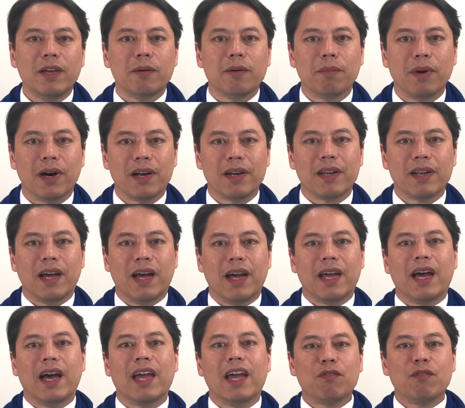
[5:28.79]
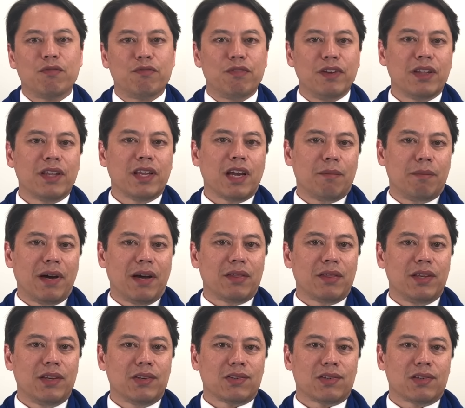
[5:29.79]
But I have a feeling about
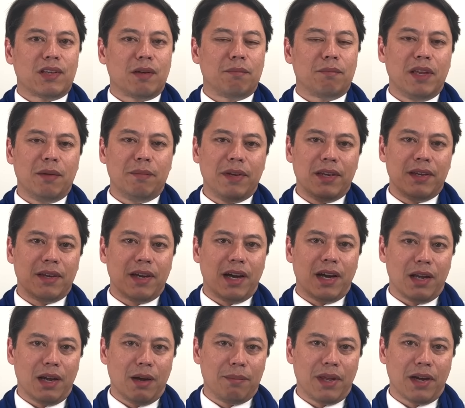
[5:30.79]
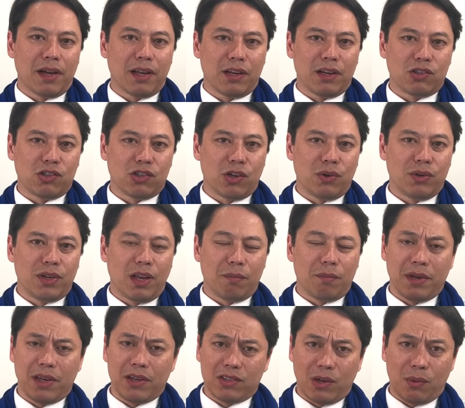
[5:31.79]
this that maybe I'm not going to share yet,
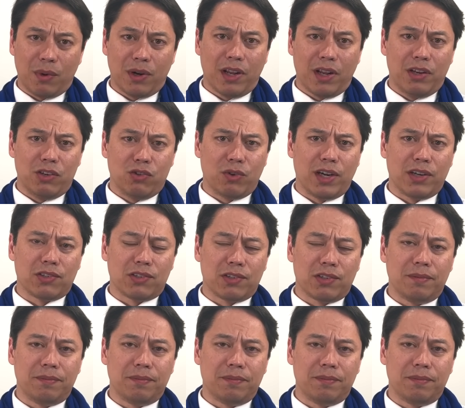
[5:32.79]
because I want to address